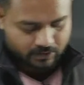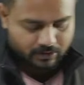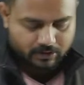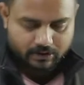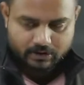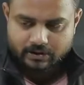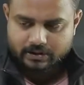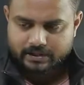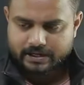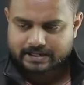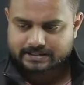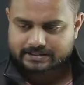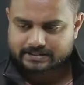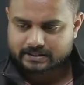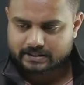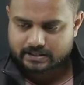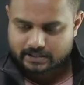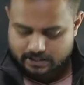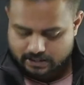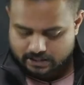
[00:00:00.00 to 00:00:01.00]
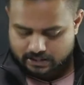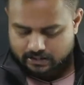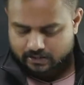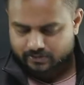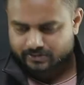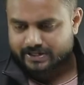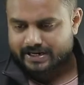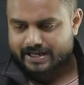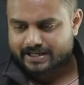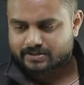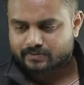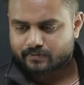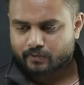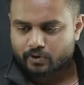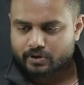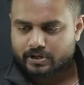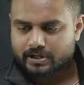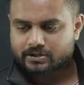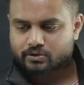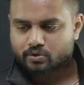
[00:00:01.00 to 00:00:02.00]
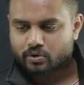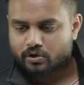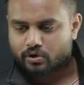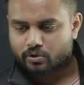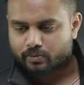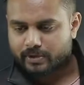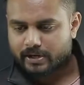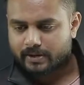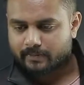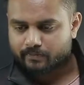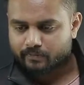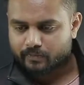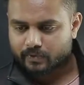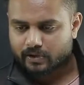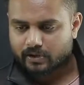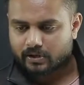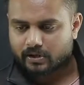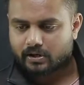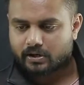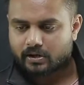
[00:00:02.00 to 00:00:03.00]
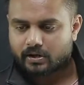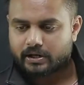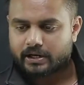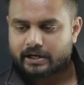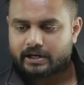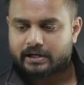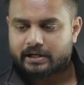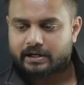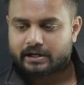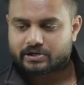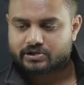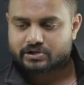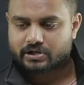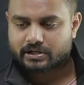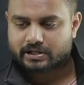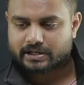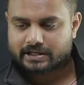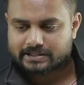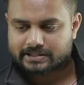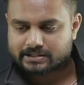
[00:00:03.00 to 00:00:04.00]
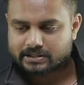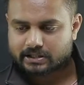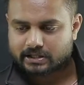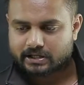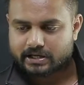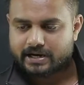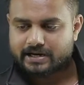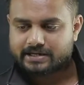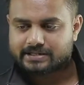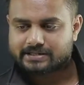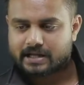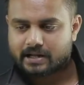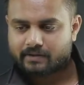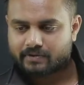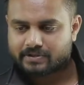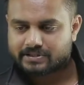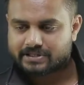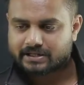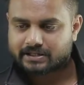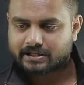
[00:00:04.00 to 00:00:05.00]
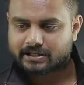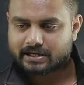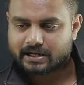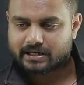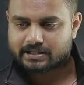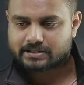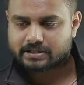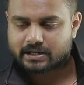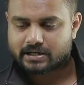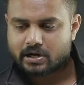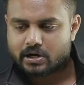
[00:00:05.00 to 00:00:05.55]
test. Now the next folder is going to be a integration test here itself inside the test.